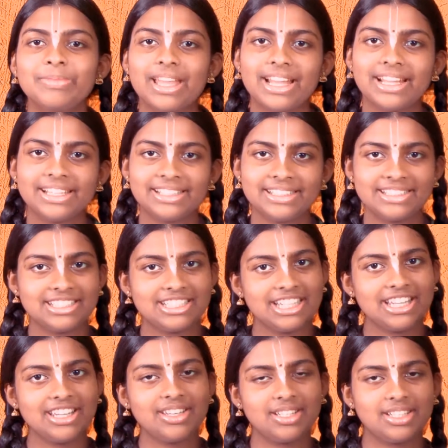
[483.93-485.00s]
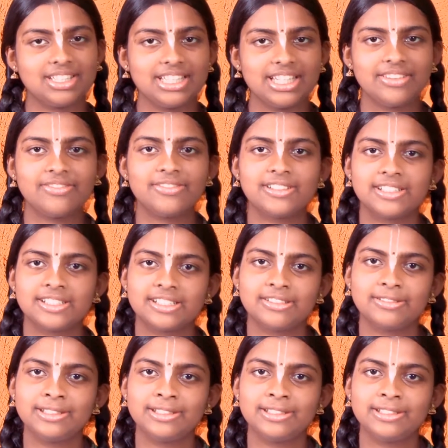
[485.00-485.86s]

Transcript: and she she uh,